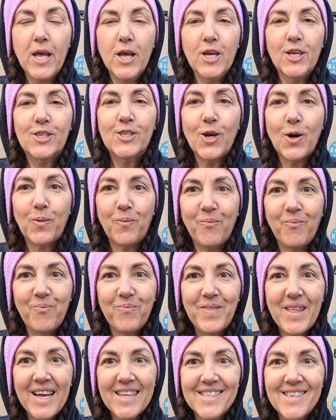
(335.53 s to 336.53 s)
So
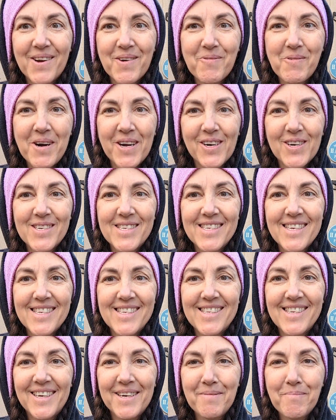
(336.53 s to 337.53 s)
that's our water
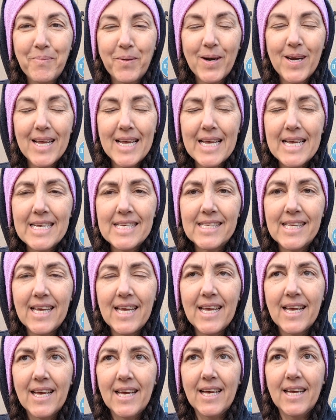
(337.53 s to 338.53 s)
system. Pretty
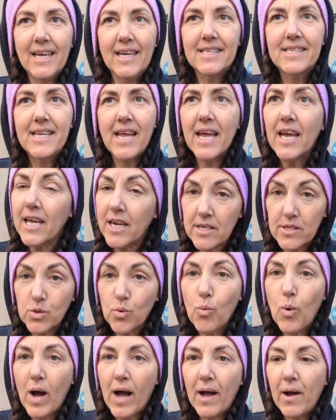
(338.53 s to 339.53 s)
easy. It's taken us a
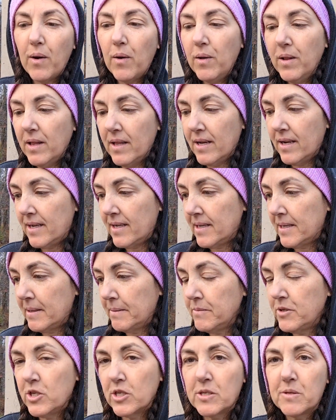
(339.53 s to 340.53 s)
while,
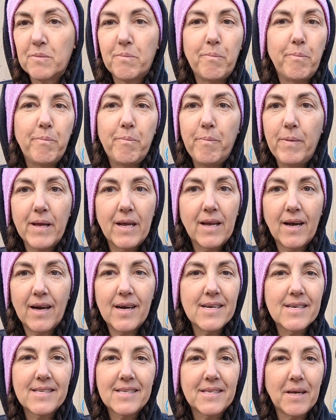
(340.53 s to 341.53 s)
just
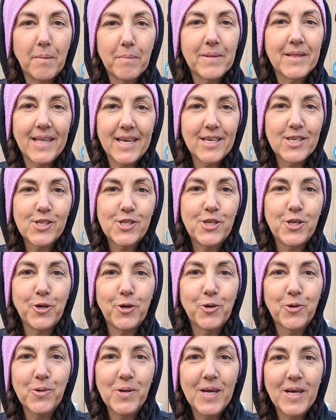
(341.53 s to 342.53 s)
because some things
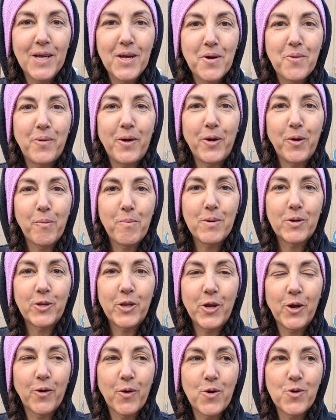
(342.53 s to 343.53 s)
do when you're
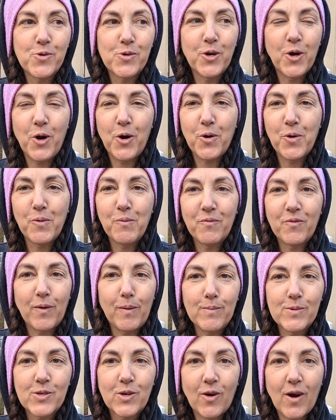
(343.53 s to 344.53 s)
building your own home
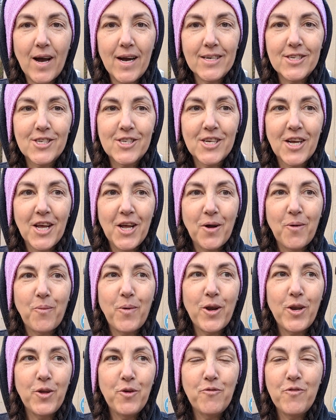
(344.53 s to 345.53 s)
from scratch,
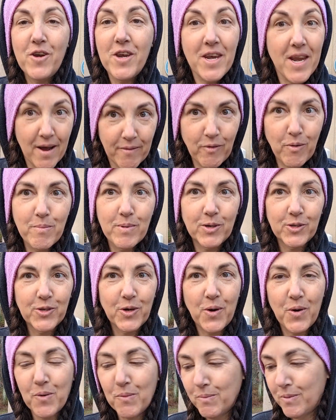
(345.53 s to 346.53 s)
when you've never built a
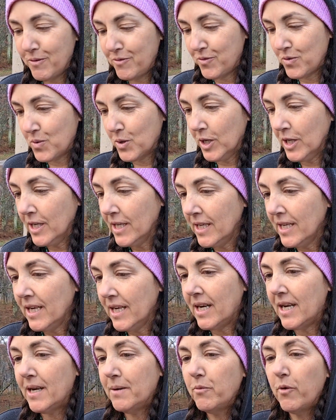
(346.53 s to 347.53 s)
home before.
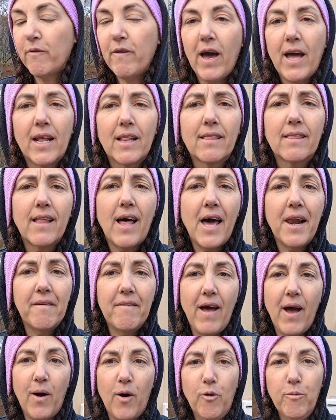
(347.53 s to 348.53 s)
We've had a lot of
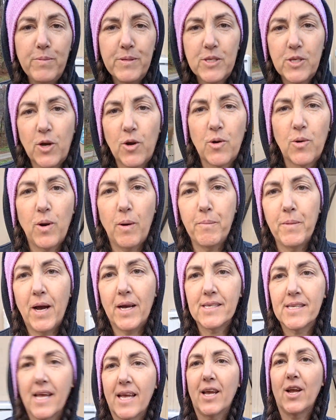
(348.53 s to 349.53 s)
help, so I'm
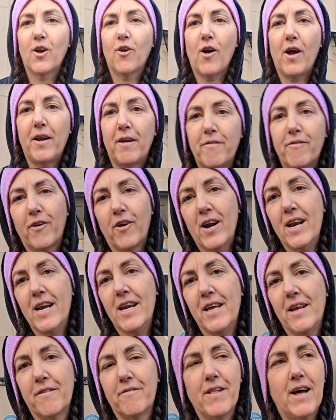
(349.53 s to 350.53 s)
not taking credit for
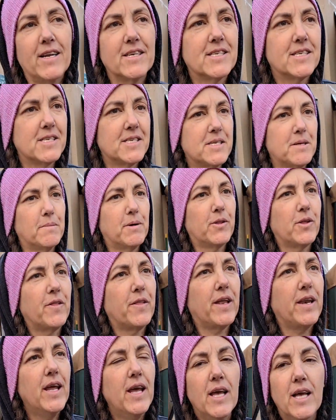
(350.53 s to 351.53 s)
any of that system other
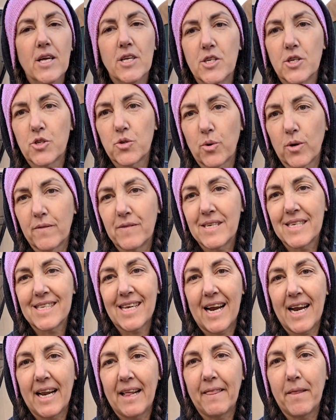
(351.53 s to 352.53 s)
than just sort of
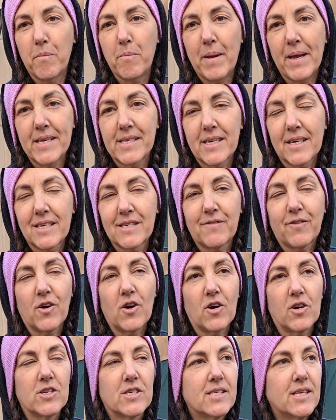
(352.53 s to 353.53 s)
designing the basics for
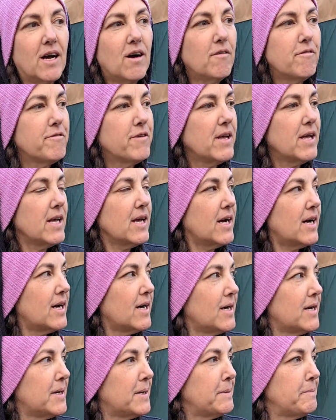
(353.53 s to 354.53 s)
ourselves.
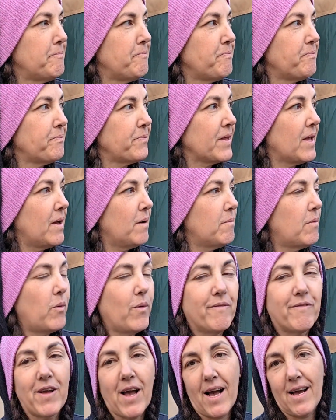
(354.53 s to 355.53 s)
But
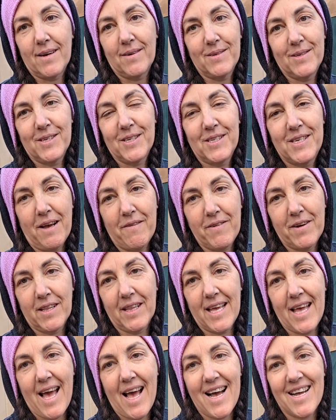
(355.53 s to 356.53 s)
we've got
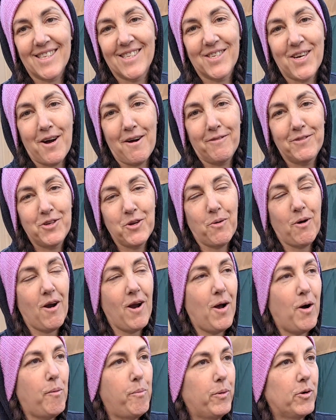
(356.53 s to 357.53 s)
definitely hats off to our
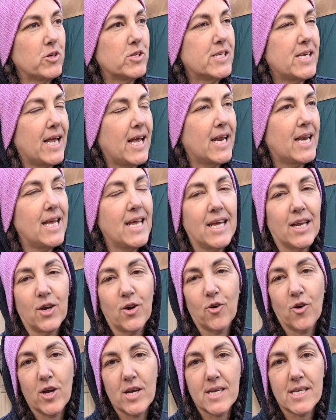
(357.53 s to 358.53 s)
helpers, Danny and
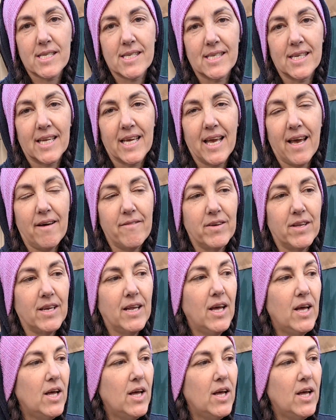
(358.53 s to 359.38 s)
Chris and Kevin,